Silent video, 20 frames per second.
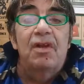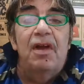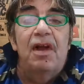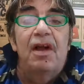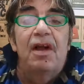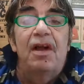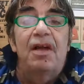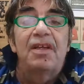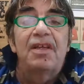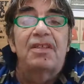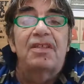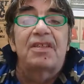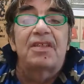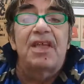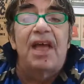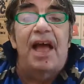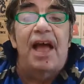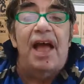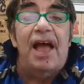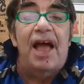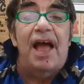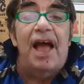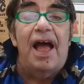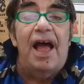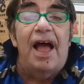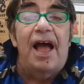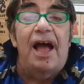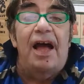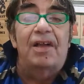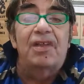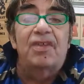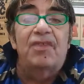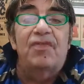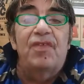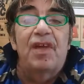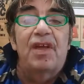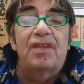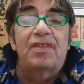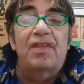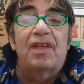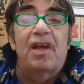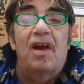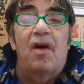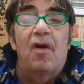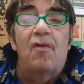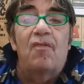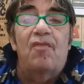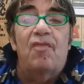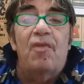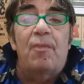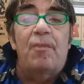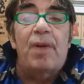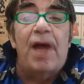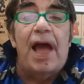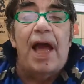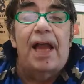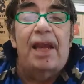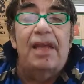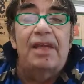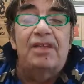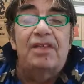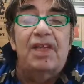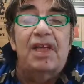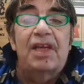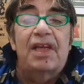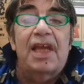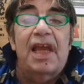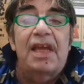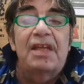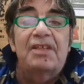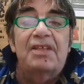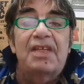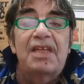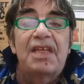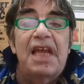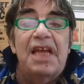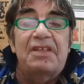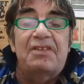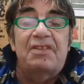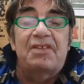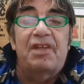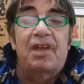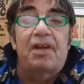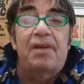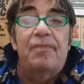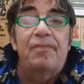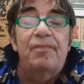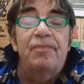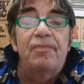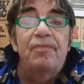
Saha's first goal for Palace against Leicester.